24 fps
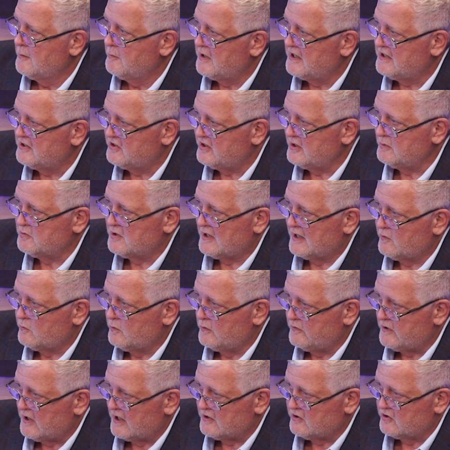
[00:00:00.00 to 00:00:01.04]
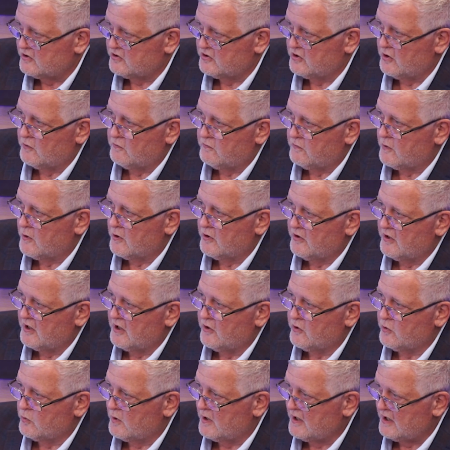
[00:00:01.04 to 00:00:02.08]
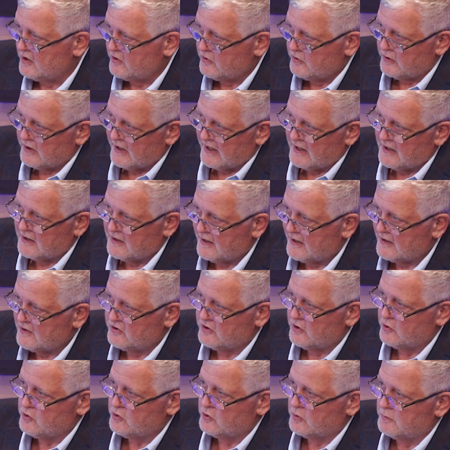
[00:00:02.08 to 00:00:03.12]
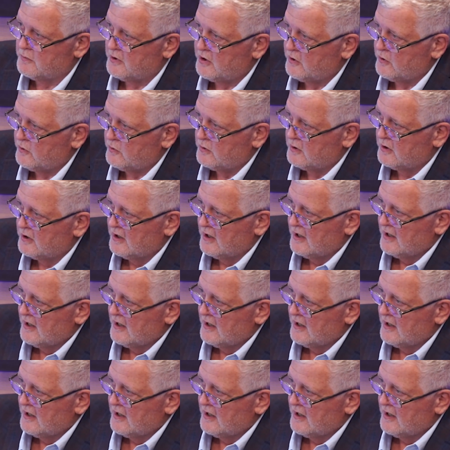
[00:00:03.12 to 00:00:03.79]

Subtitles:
but it seems like we've gone so far the other way into an antisocial mode.